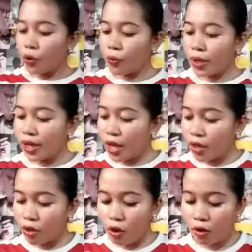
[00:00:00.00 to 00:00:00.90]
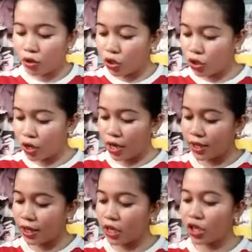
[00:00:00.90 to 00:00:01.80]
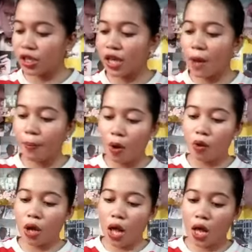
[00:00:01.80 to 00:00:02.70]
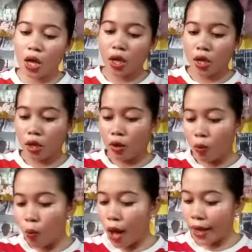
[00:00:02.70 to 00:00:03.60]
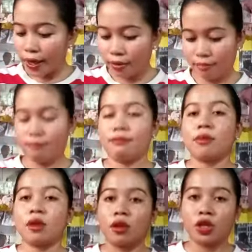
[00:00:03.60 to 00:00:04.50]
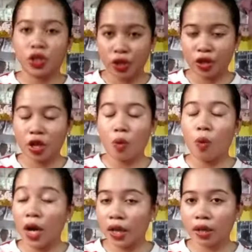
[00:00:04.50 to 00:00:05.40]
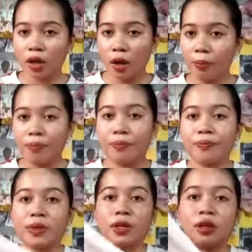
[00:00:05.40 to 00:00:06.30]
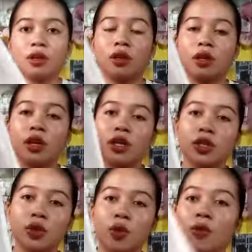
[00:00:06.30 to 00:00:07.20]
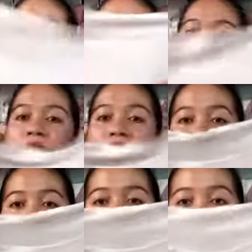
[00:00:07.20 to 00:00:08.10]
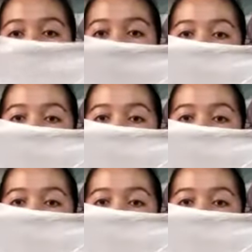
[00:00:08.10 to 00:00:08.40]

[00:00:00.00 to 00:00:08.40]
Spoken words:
Korean long dress, na siya sapaw nga, white shirt, a white top. So, this is it.